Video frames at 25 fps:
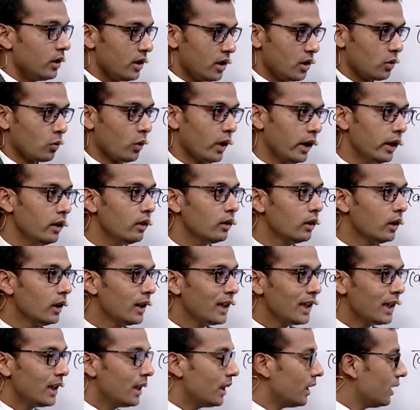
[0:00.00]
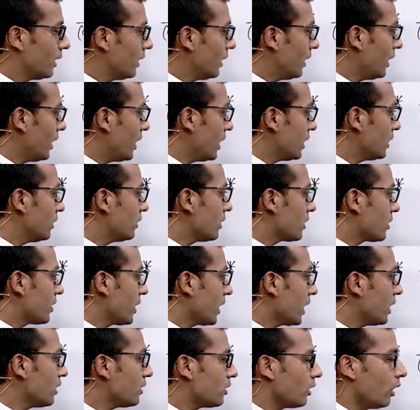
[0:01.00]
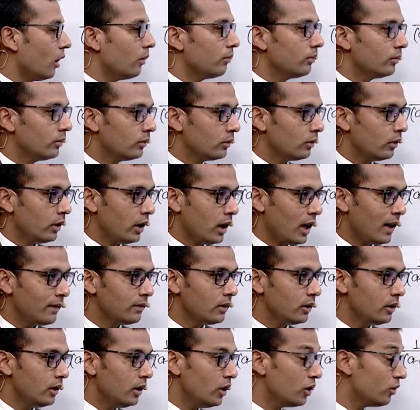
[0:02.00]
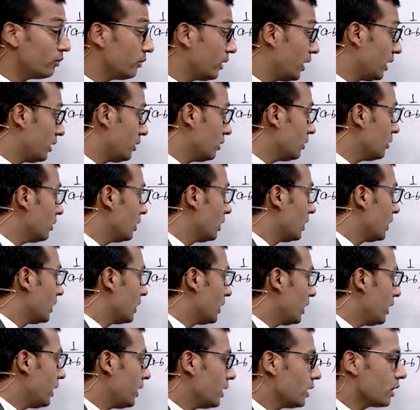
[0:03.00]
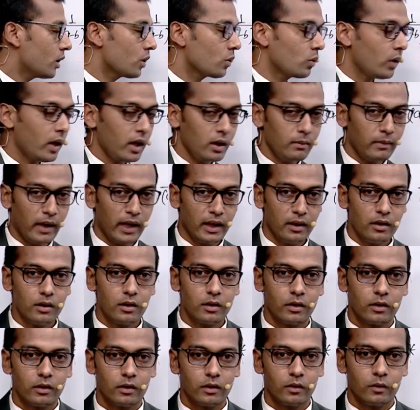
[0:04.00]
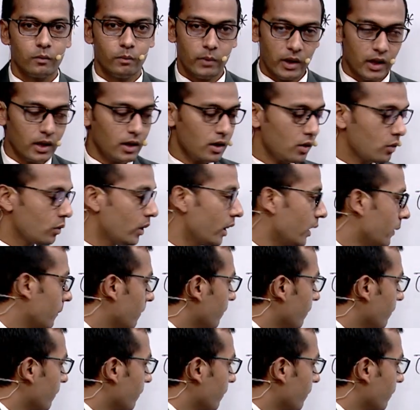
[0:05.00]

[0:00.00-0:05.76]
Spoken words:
square, and in the second term we have the denominator a square minus b square.